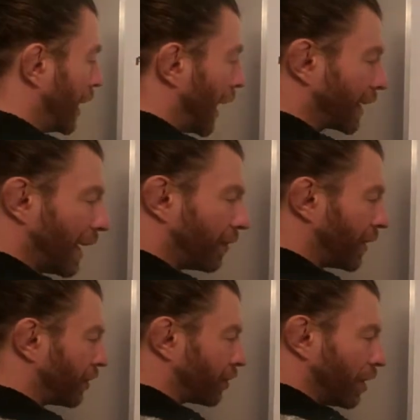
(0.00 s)
Again,
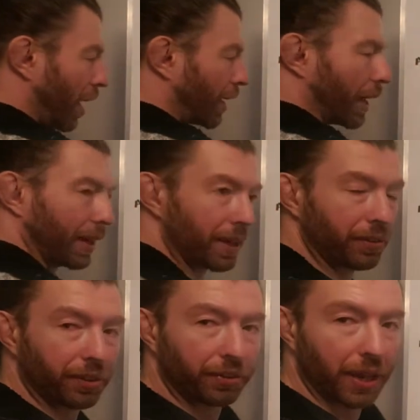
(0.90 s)
this is not an
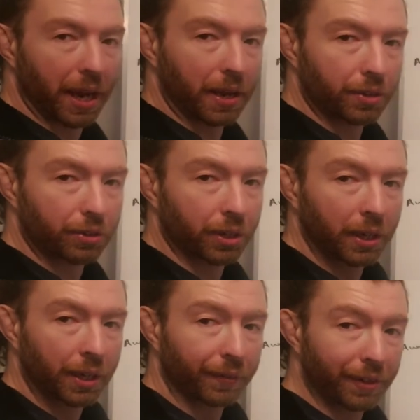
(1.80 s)
easy stage.
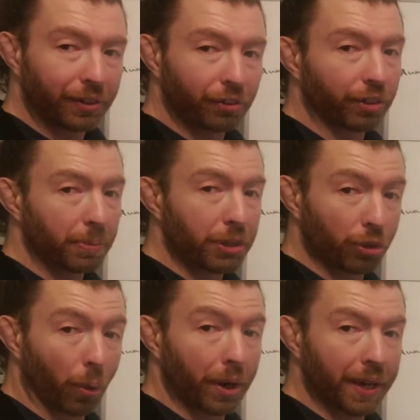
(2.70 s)
This is the
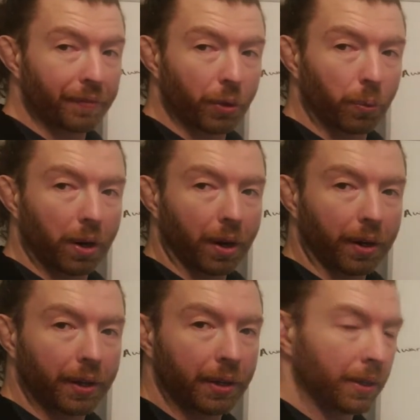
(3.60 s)
majority of the
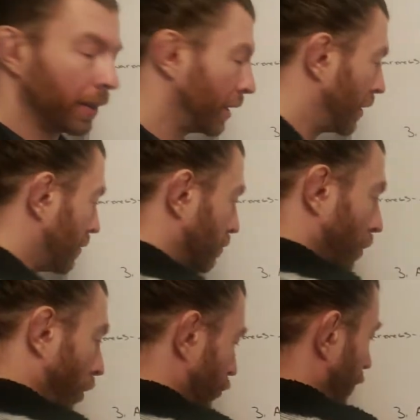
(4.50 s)
work.
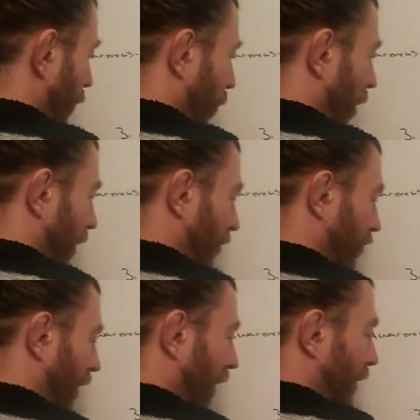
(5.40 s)
Most of the work is
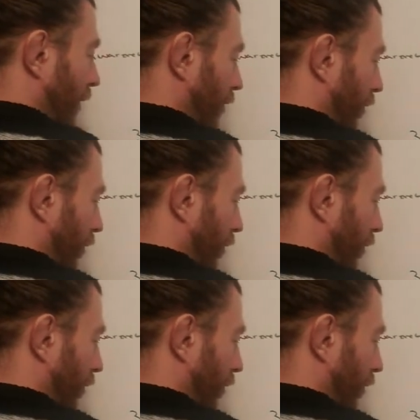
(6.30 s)
done in this